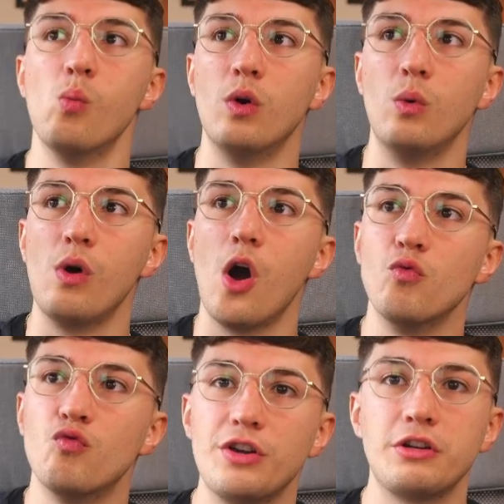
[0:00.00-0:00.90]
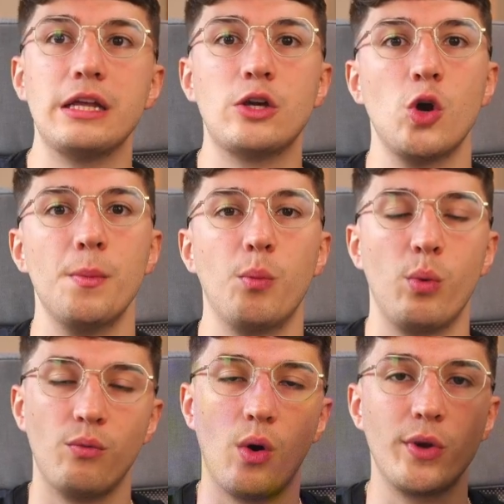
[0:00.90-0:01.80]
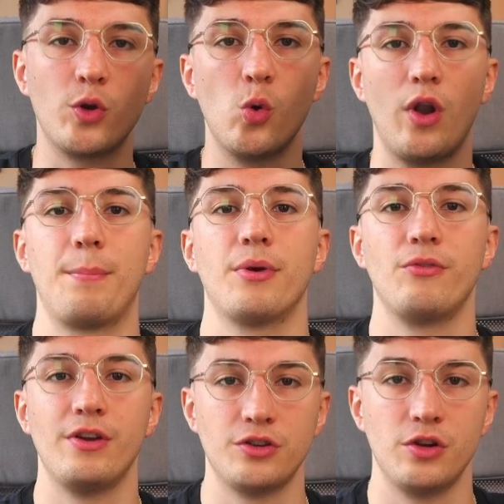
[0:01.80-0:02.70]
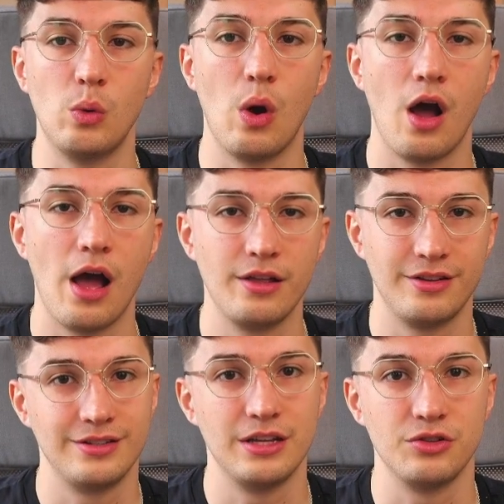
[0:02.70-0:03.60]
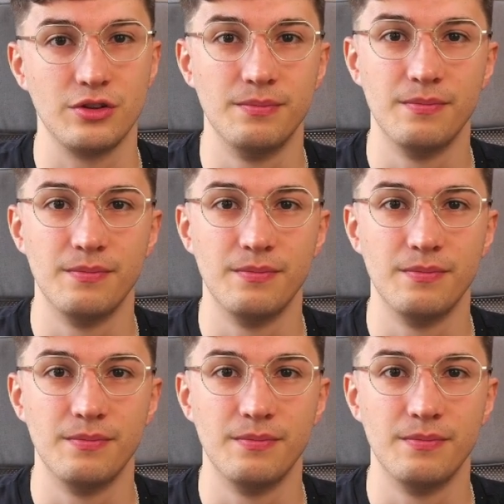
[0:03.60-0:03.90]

will originally come up with what we call a provisional decision.